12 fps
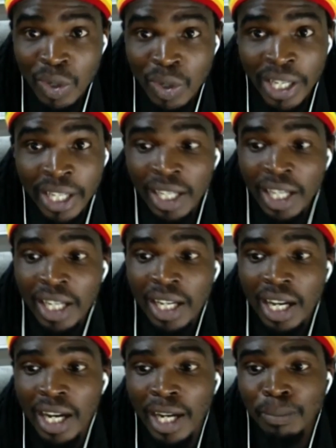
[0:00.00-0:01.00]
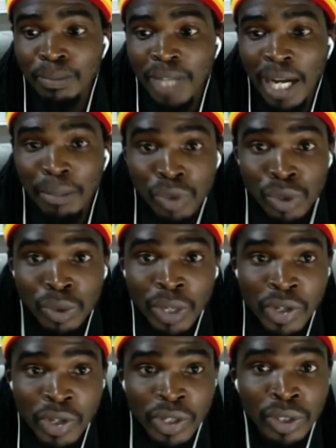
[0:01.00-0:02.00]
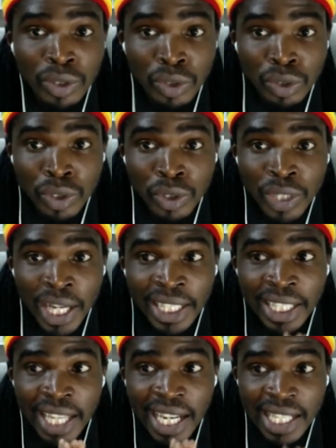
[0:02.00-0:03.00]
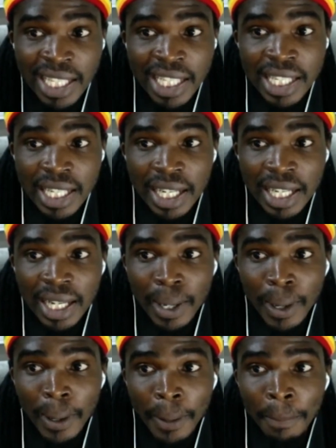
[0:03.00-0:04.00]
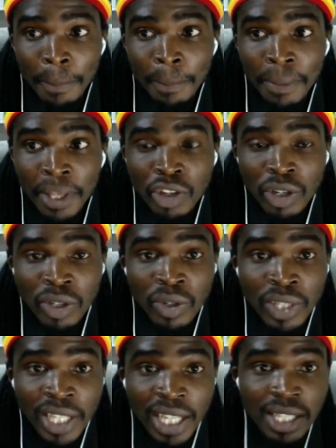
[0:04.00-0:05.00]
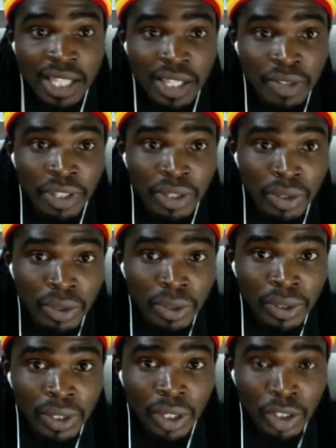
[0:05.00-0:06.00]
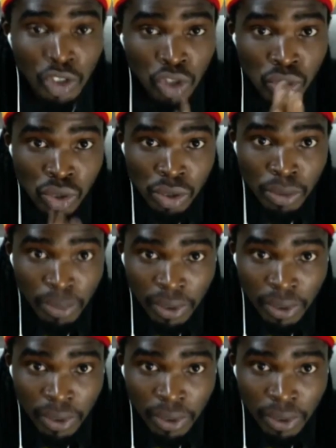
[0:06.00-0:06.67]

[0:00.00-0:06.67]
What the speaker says: Okay, Abdul, what you're going to do, you can get, you're going to get this video on YouTube.